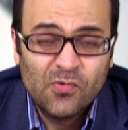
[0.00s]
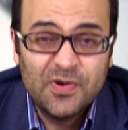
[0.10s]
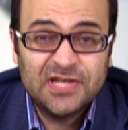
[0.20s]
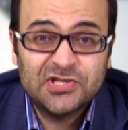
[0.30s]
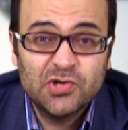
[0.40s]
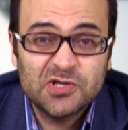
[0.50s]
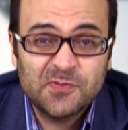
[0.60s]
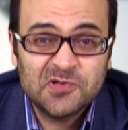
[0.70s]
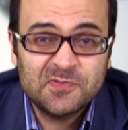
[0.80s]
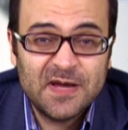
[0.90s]
Week two
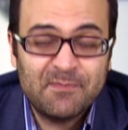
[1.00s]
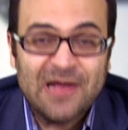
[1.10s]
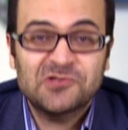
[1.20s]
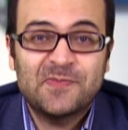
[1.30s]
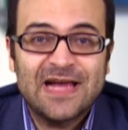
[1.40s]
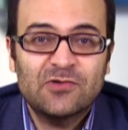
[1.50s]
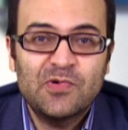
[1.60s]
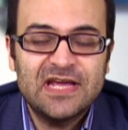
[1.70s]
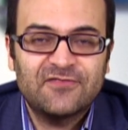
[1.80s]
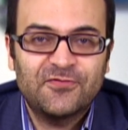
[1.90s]
is supposed to be a bounce back
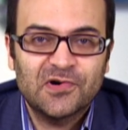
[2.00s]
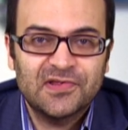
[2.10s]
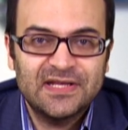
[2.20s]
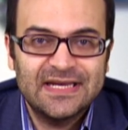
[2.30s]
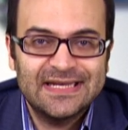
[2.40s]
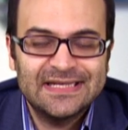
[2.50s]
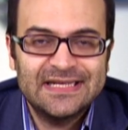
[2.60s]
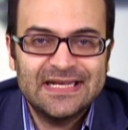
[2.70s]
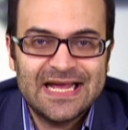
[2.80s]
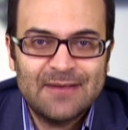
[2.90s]
week for the uh,
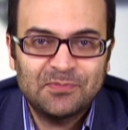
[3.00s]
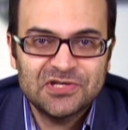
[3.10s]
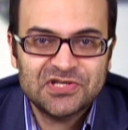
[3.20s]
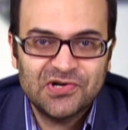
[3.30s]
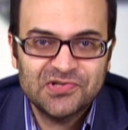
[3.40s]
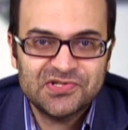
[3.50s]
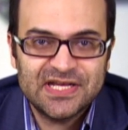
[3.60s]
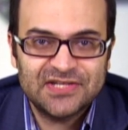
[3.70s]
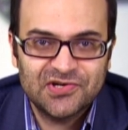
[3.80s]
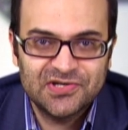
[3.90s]
Indianapolis Colts.
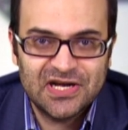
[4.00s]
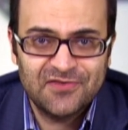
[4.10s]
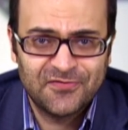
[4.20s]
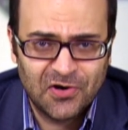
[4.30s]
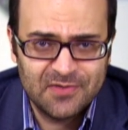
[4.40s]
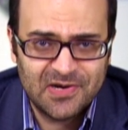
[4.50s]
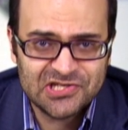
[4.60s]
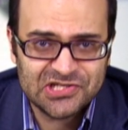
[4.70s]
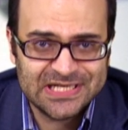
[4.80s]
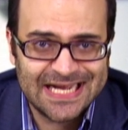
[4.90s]
That turned out very
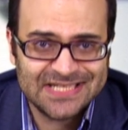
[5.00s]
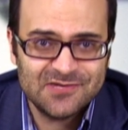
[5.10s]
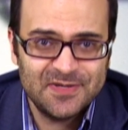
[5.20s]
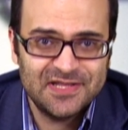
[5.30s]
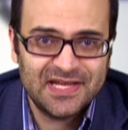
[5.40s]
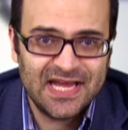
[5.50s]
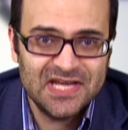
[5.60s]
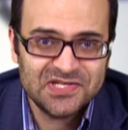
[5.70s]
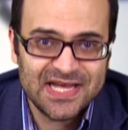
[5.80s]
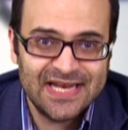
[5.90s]
much not to be the
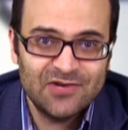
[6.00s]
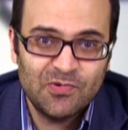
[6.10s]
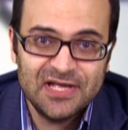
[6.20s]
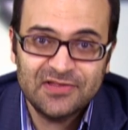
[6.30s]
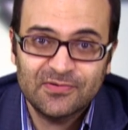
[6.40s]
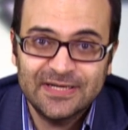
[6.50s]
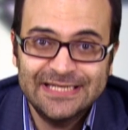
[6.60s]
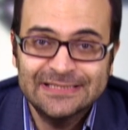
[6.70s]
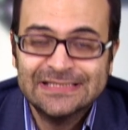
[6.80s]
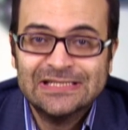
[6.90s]
case. And in week
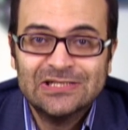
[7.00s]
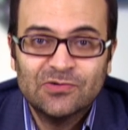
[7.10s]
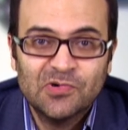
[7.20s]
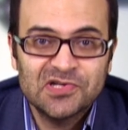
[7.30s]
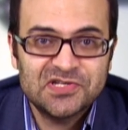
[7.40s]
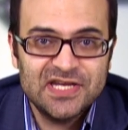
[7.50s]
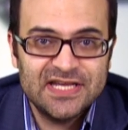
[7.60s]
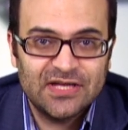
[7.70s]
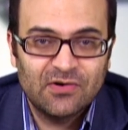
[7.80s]
three, we'll see.